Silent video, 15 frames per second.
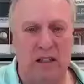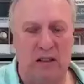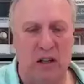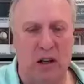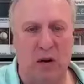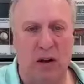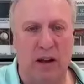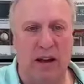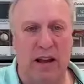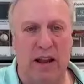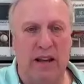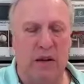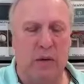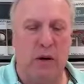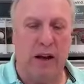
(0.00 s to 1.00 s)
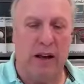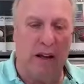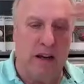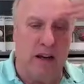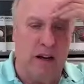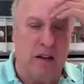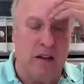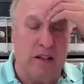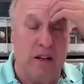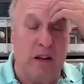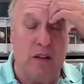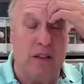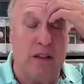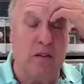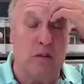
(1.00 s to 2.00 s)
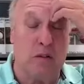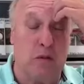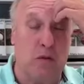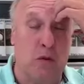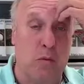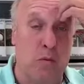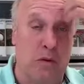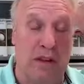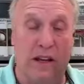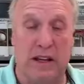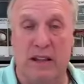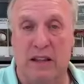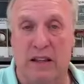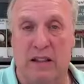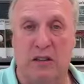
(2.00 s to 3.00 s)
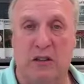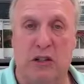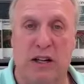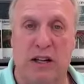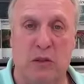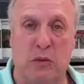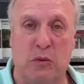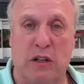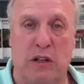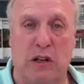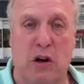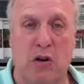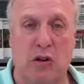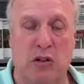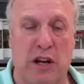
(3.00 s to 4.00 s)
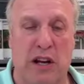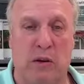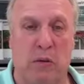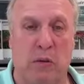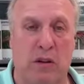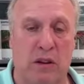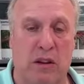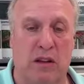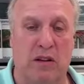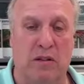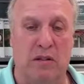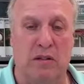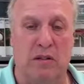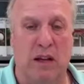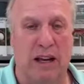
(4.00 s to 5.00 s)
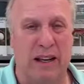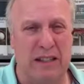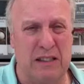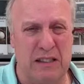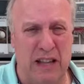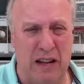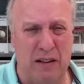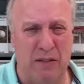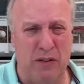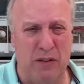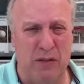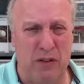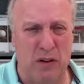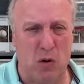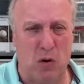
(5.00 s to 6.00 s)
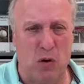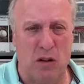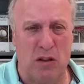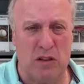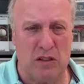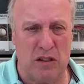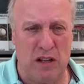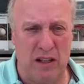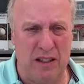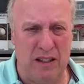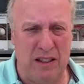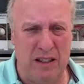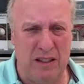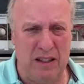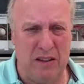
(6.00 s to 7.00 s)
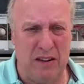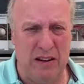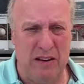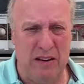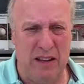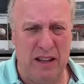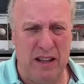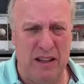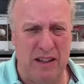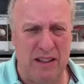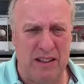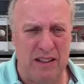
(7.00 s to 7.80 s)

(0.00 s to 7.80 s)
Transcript: So anyway, there was a rumor that the Jets were negotiating with I guess Denver for Cortland Sutton. Did you hear that?